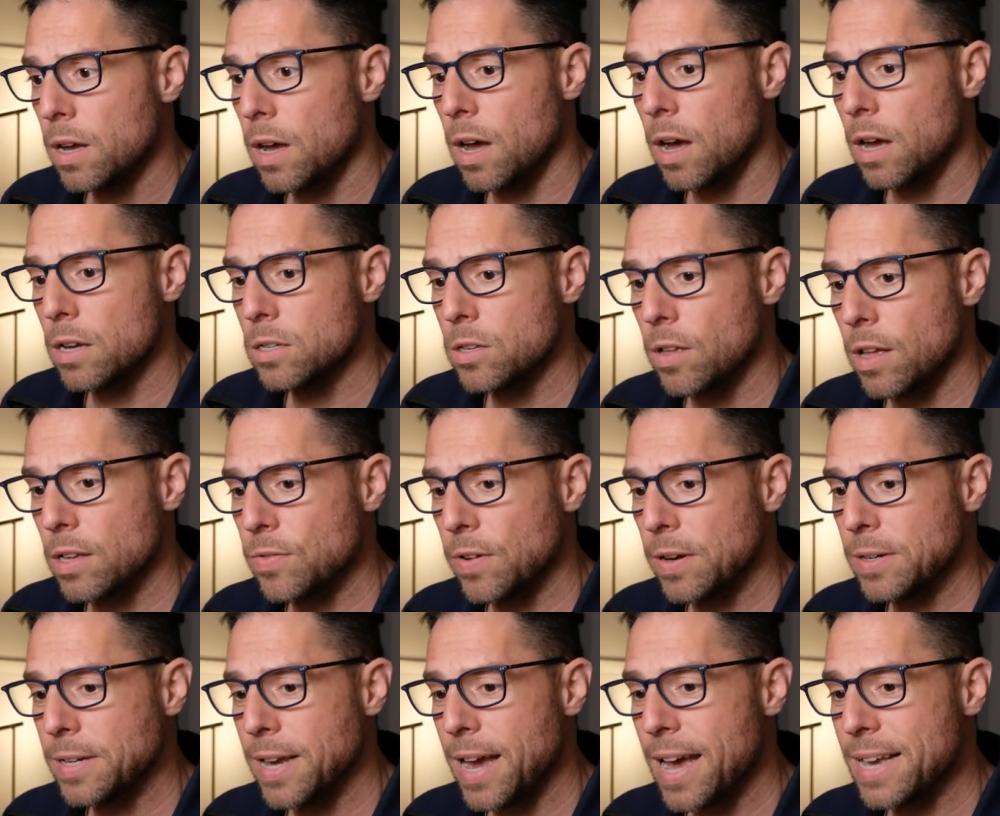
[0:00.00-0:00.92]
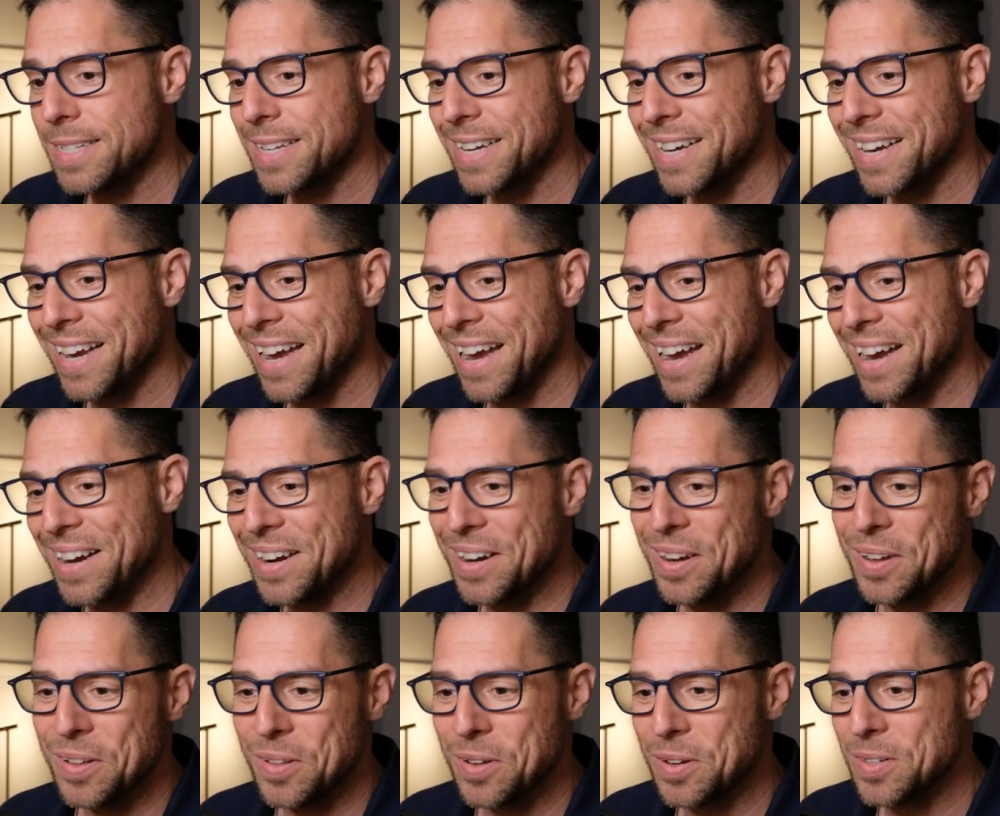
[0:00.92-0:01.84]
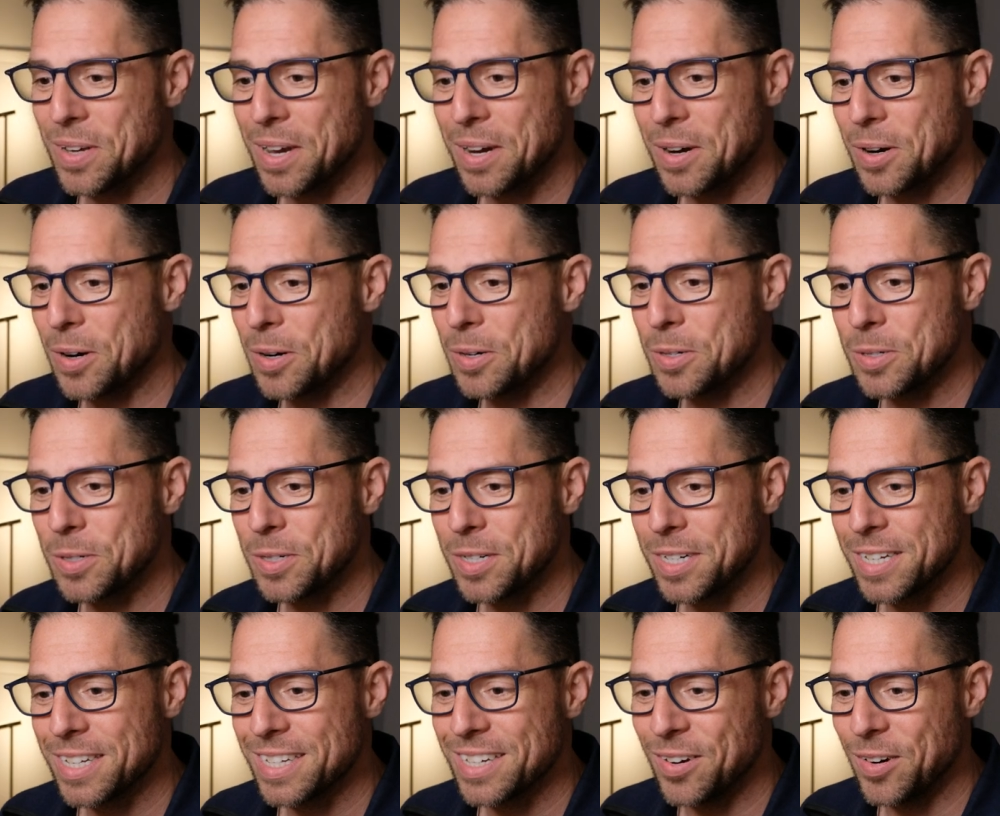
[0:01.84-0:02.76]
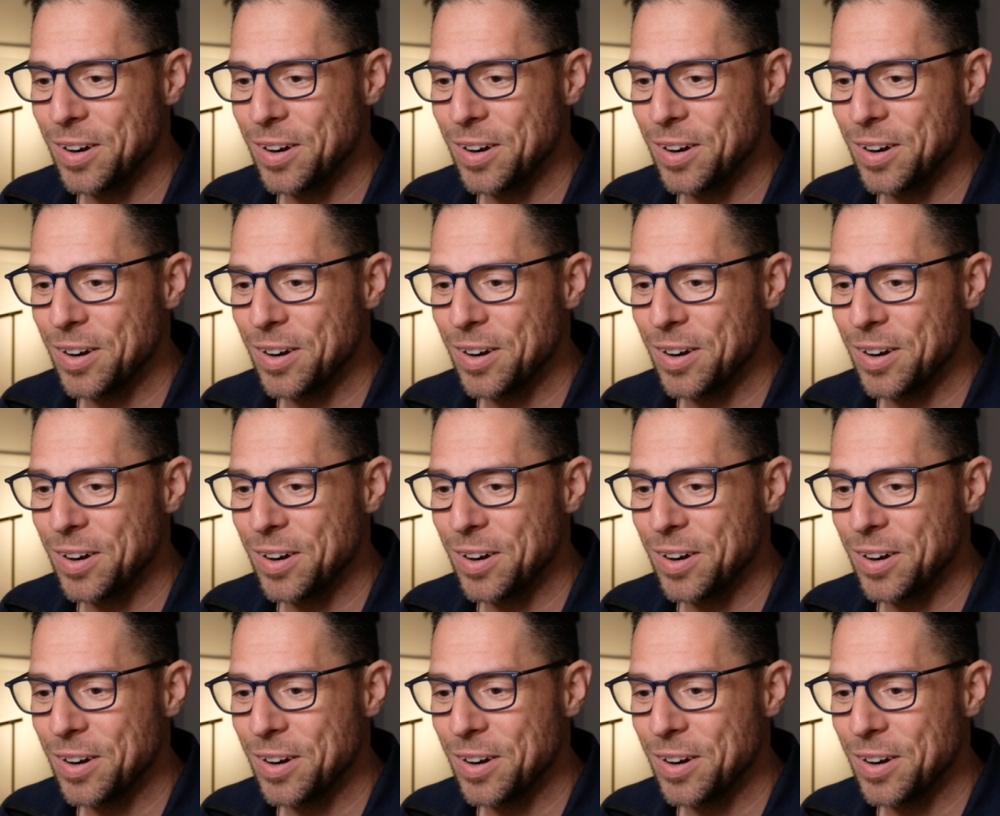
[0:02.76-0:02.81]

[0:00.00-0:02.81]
Uh, so that's fantastic. And it looks like Cursor is just